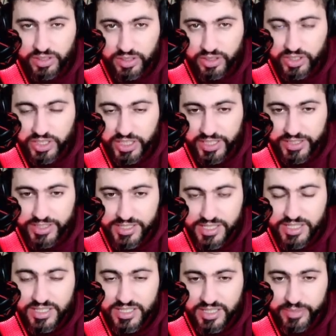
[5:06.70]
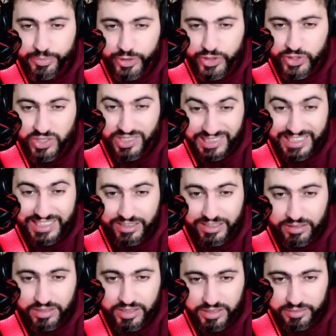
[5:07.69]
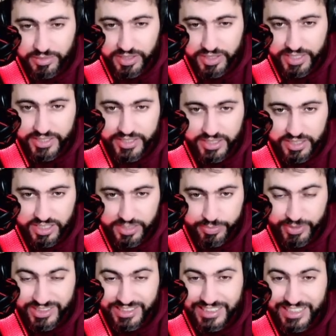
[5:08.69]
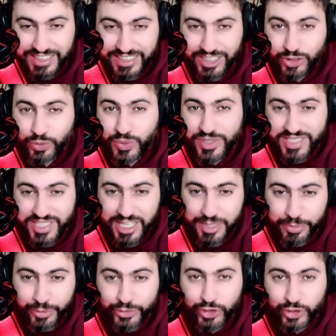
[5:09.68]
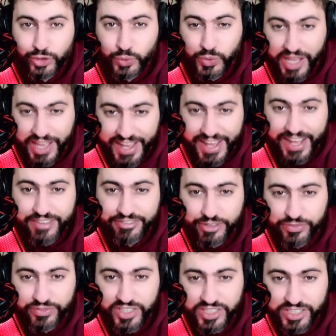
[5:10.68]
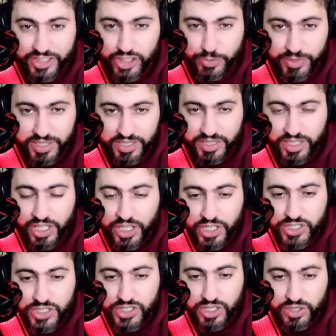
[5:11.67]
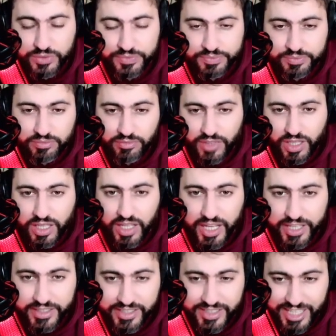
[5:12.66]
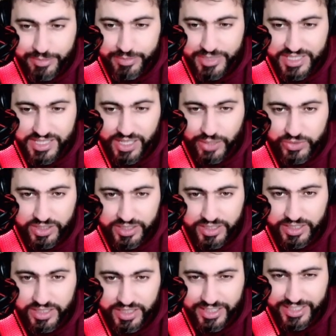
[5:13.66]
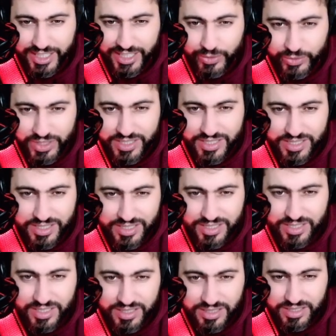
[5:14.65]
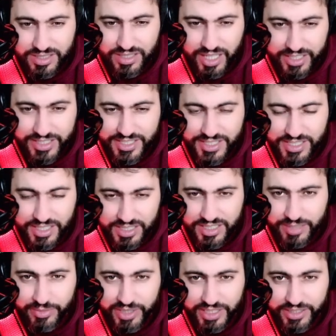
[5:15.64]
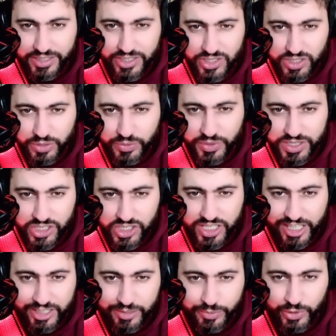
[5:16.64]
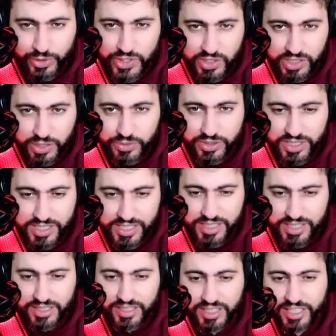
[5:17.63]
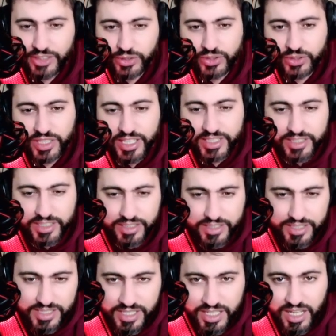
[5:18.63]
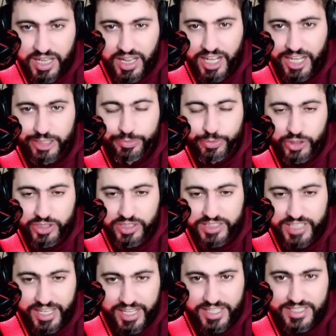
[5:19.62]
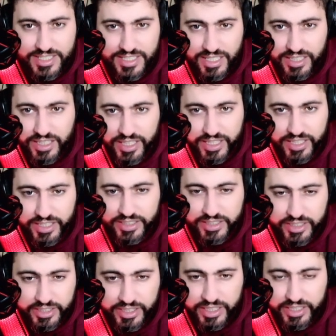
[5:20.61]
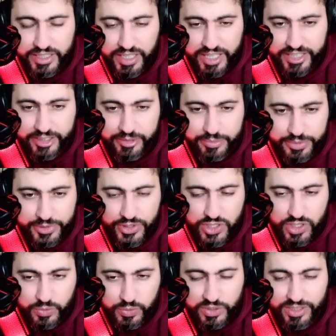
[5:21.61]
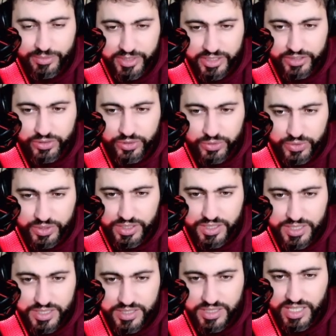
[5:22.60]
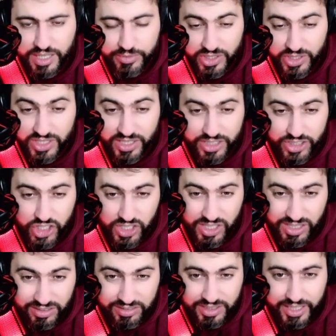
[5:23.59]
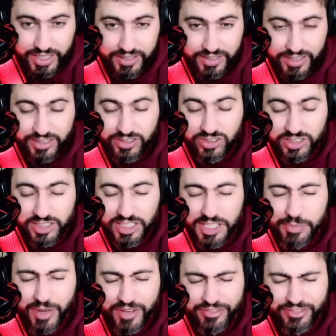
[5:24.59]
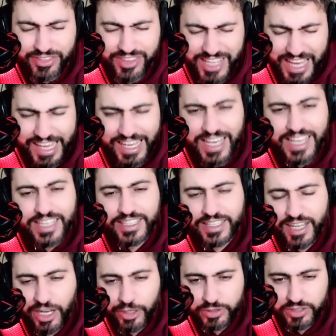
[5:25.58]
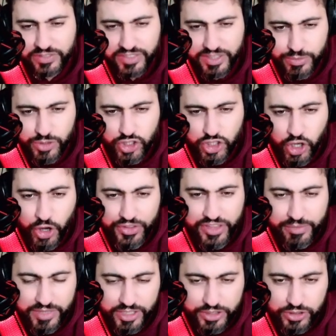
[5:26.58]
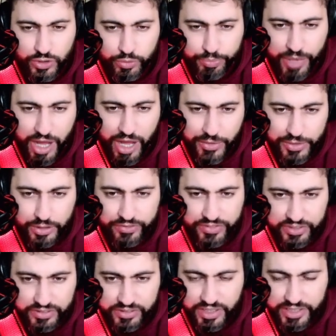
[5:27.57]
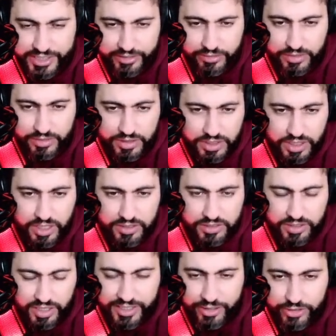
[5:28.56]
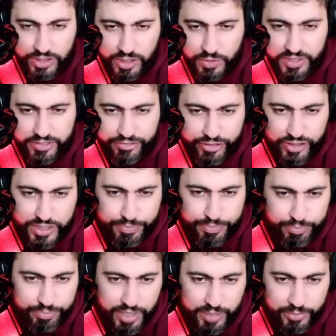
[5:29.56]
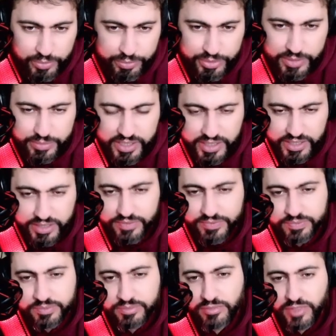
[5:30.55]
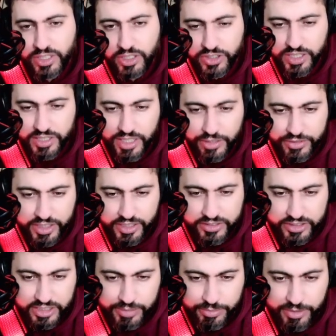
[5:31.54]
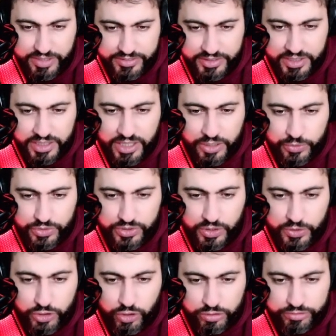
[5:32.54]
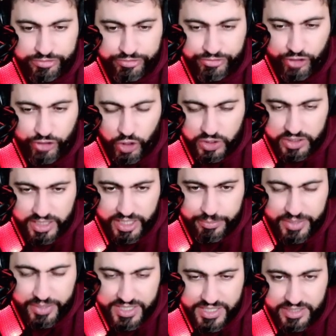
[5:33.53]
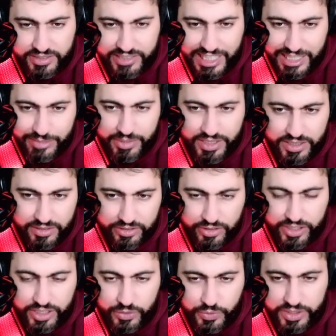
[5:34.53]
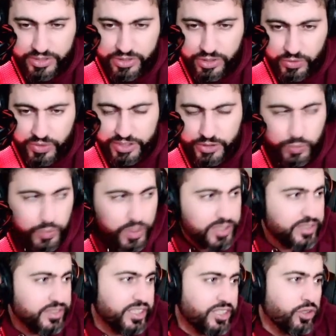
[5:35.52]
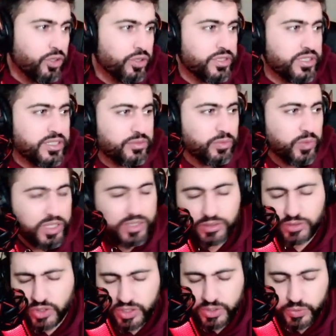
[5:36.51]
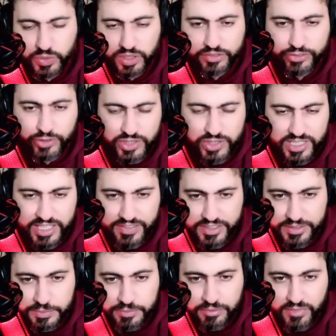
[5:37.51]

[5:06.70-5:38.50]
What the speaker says: Okay, this is supposed to tickle in other leagues, but here it was able to do half of their HP. So I think I miscounted here. I counted 6. I'm like, there's no way it's shadowable. So now we're just going to rely on landing these. An opponent has a Libre. So what I'm going to do is I'm just going to shield and then debuff the heck out of them. Show them the true power of the Duckle. Duckle throwing the first double beam here. Okay, now they are debuffed. We're throwing on 4. Amazing timing. Okay, you want to throw at 1-3 or 1-4-7.